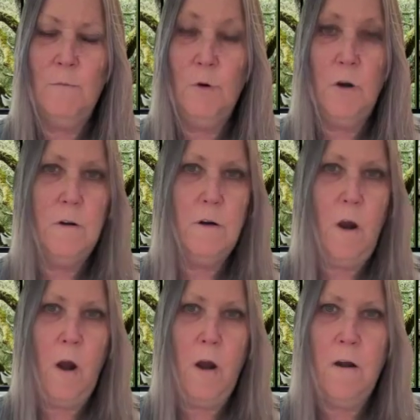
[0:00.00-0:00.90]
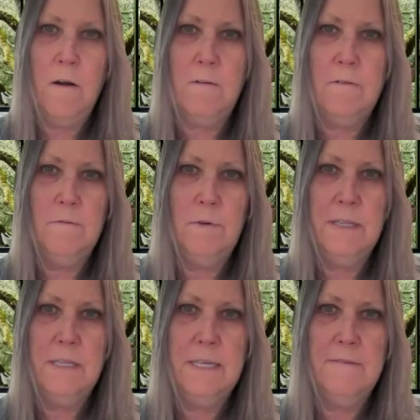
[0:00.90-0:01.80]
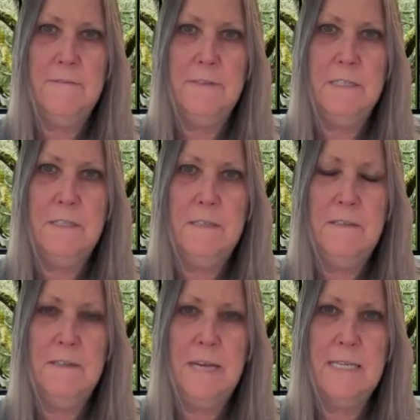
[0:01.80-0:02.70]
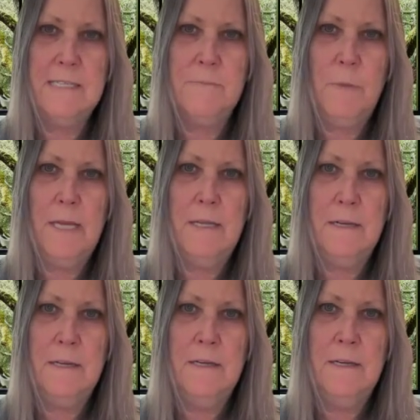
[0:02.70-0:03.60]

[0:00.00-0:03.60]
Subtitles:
are what the gift has been